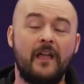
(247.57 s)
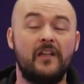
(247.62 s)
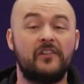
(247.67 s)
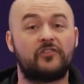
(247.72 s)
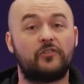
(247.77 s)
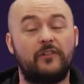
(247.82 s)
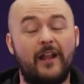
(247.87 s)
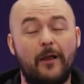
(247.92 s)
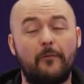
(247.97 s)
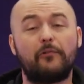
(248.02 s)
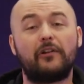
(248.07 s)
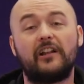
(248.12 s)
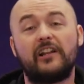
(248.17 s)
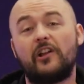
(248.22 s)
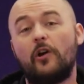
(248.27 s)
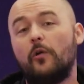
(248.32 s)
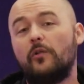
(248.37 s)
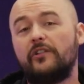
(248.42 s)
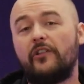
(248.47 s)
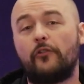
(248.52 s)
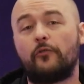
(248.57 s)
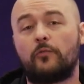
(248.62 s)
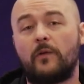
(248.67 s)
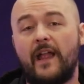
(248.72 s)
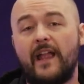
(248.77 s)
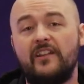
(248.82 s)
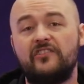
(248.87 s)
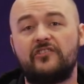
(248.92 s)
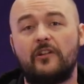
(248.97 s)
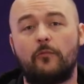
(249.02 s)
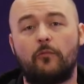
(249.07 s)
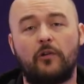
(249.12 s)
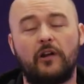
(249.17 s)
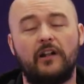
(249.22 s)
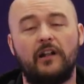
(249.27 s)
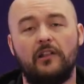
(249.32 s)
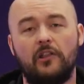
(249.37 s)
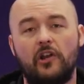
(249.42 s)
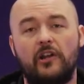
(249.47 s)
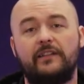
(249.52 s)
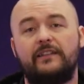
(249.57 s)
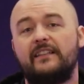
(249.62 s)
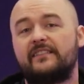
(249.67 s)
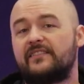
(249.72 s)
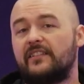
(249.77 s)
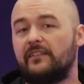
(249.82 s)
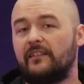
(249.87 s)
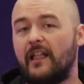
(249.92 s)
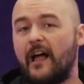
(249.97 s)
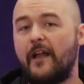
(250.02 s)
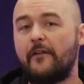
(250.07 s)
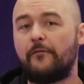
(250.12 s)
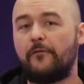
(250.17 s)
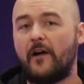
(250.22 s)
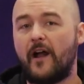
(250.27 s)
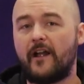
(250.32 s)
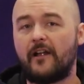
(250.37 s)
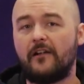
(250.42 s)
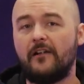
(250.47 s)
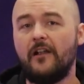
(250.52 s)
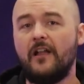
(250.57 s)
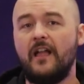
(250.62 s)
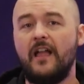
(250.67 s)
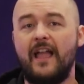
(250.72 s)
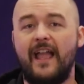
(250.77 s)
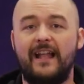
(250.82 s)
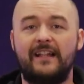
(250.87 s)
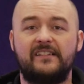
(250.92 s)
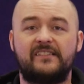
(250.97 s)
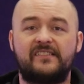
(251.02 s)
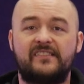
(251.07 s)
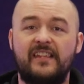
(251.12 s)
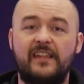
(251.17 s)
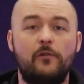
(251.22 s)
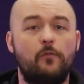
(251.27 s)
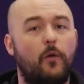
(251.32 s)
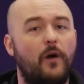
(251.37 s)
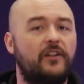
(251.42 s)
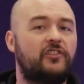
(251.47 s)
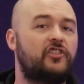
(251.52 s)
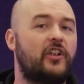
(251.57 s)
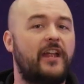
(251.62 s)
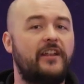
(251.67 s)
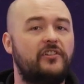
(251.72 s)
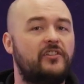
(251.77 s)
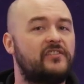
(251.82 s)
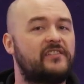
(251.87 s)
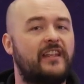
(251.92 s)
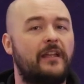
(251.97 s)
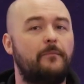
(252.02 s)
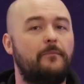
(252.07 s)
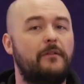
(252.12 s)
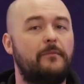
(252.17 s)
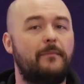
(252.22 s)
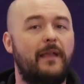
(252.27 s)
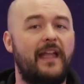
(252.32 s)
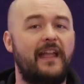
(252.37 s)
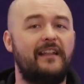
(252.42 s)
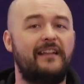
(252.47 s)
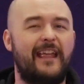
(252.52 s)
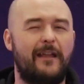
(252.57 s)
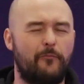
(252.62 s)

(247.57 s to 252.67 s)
So now we're going to go into the range and we're going to look at this in live fire and see what changes can be made,